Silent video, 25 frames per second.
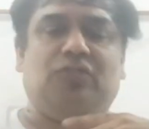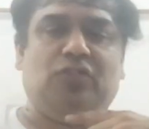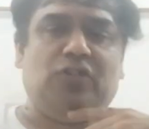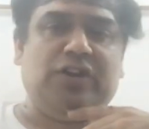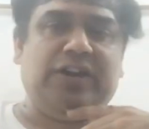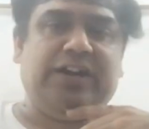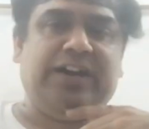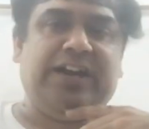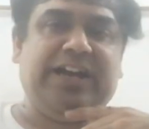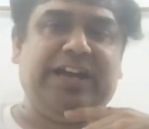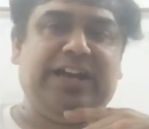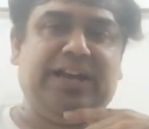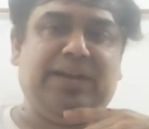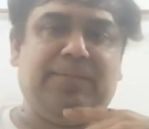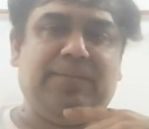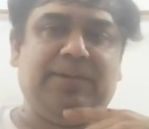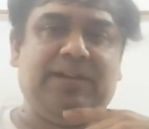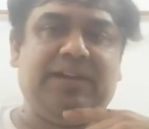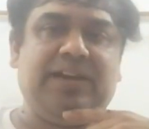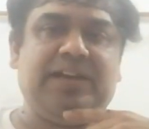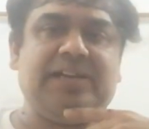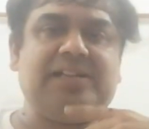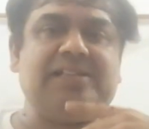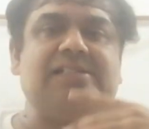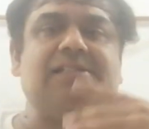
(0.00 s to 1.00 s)
fluid
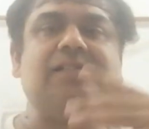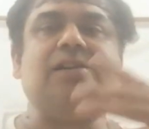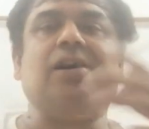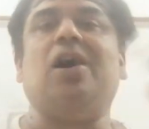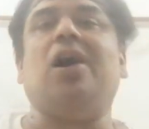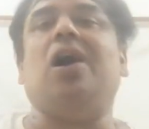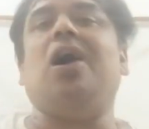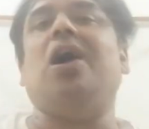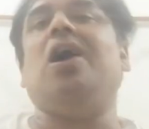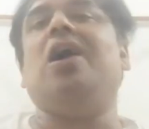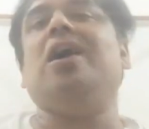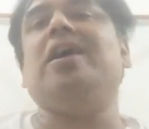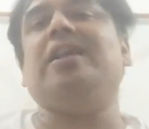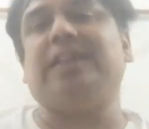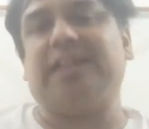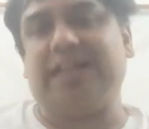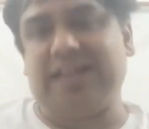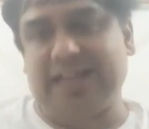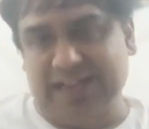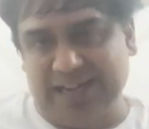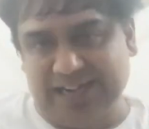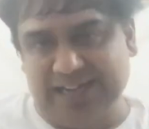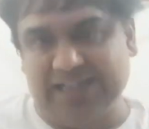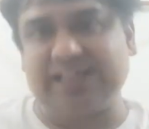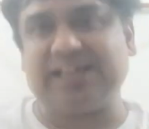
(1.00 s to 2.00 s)
dynamics, or
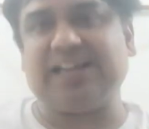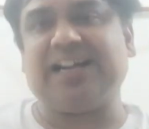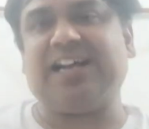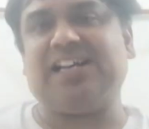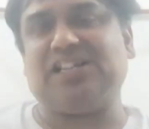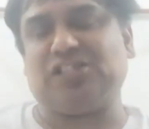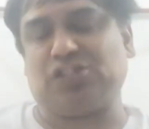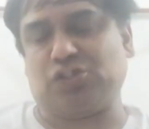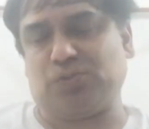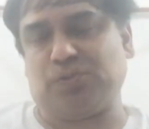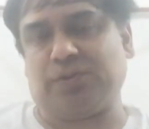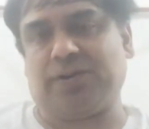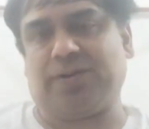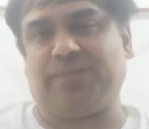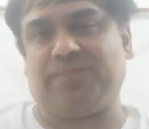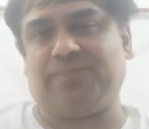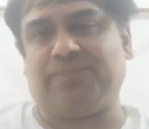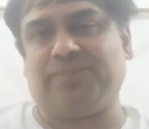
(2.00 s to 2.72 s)
heat transfer.